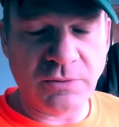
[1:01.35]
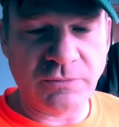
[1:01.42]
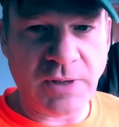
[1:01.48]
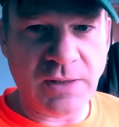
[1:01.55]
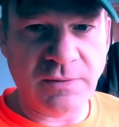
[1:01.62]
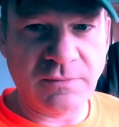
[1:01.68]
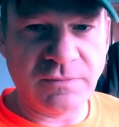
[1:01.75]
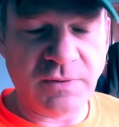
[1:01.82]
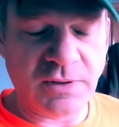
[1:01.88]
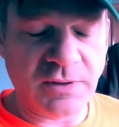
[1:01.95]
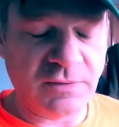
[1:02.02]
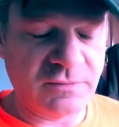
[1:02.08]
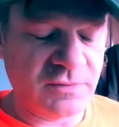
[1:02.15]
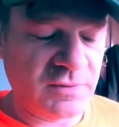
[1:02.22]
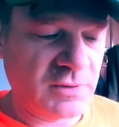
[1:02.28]
right in front
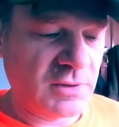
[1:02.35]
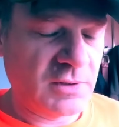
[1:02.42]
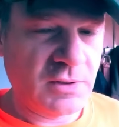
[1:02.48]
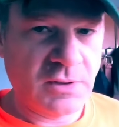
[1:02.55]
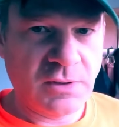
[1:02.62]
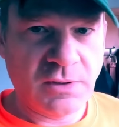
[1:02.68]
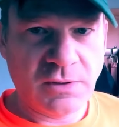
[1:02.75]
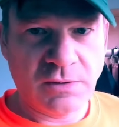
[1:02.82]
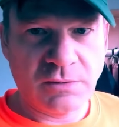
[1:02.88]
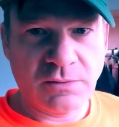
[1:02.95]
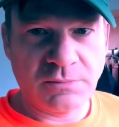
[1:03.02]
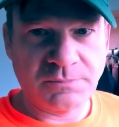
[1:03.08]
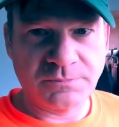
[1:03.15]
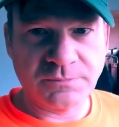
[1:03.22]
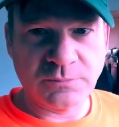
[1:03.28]
of
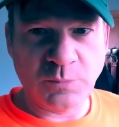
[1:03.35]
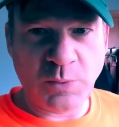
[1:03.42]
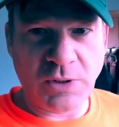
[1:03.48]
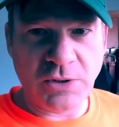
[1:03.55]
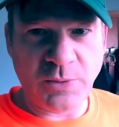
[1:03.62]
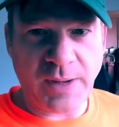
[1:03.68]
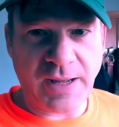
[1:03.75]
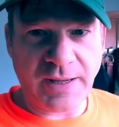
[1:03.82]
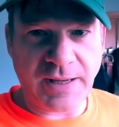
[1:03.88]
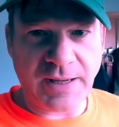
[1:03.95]
where you hang